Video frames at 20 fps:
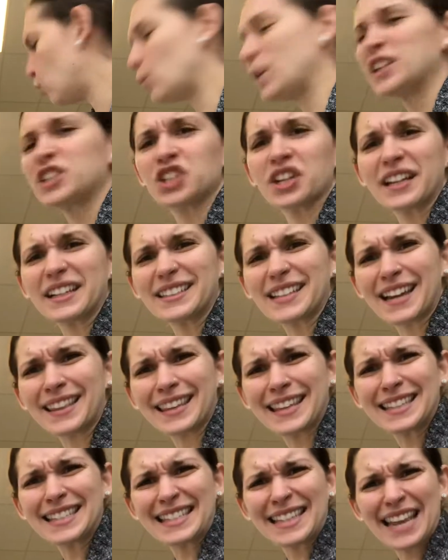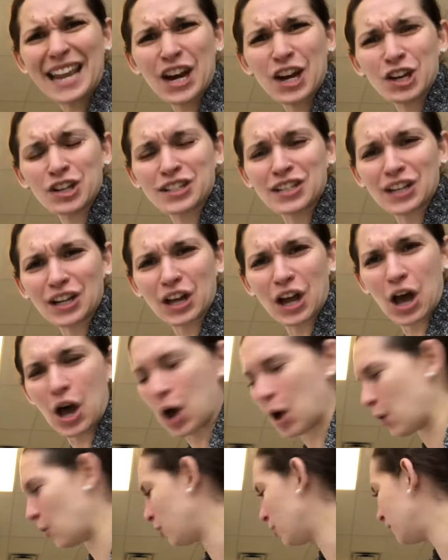We should have done this years
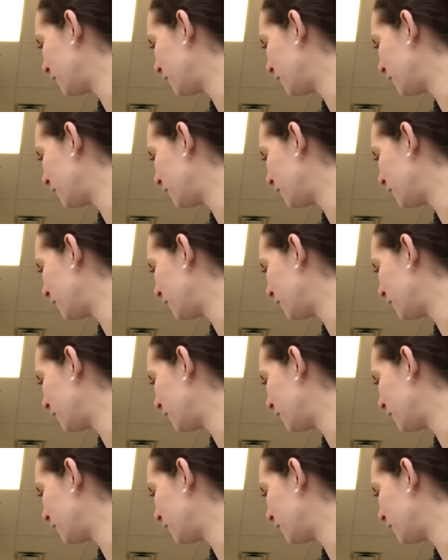ago.